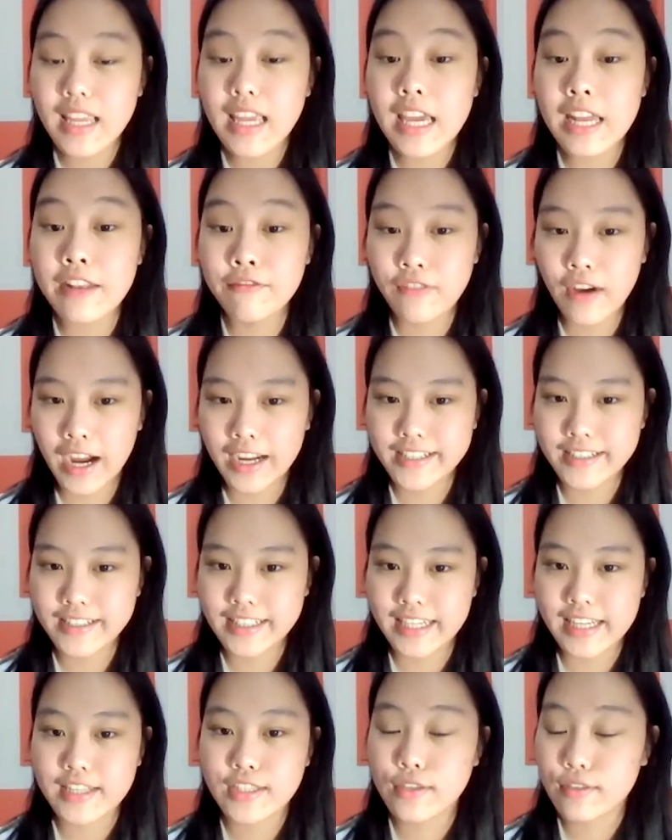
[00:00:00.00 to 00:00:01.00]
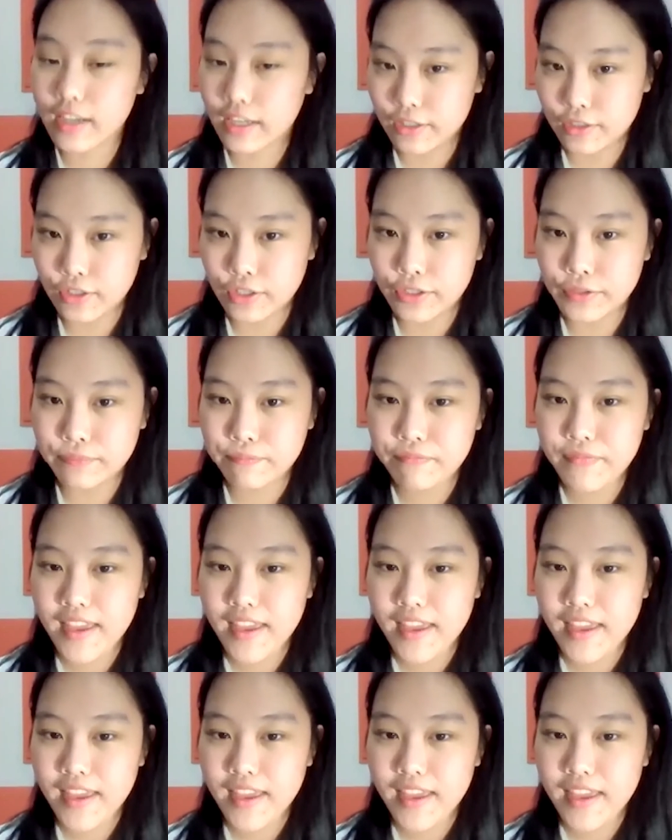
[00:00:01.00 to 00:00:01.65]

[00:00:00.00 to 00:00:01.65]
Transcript: And finally, to conclude,